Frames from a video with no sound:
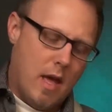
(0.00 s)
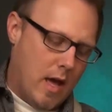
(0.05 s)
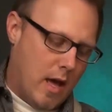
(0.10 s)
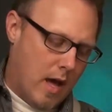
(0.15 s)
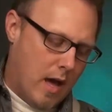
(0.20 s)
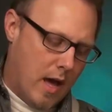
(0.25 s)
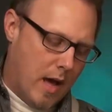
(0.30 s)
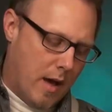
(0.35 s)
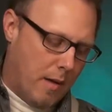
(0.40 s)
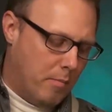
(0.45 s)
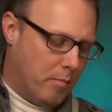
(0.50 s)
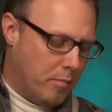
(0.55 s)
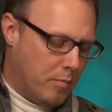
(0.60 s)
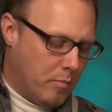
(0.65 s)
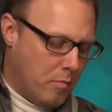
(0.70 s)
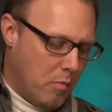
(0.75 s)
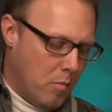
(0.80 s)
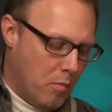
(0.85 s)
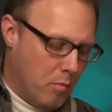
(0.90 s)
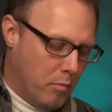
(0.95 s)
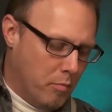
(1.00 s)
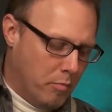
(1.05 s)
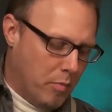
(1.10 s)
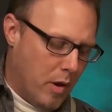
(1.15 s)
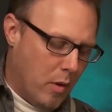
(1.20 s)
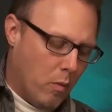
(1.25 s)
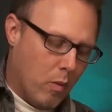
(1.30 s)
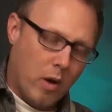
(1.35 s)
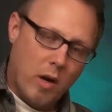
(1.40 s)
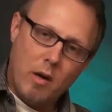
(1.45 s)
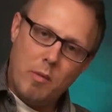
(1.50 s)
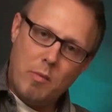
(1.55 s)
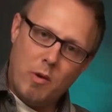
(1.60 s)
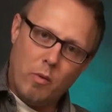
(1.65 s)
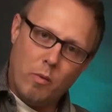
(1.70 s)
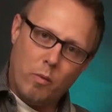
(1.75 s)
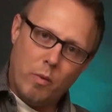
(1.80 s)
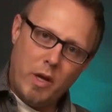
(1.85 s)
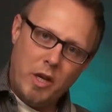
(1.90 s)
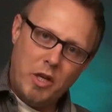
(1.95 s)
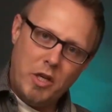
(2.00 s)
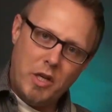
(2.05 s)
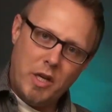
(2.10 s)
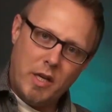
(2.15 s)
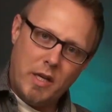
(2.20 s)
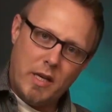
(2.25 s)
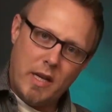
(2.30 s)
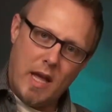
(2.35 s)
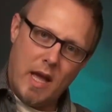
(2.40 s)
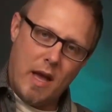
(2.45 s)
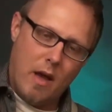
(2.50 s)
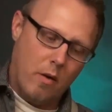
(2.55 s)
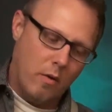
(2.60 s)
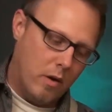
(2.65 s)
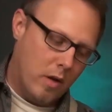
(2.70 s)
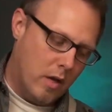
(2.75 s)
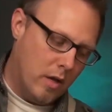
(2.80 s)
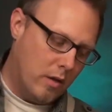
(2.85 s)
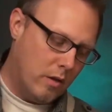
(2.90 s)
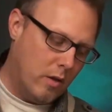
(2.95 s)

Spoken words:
but we're going to be reaching down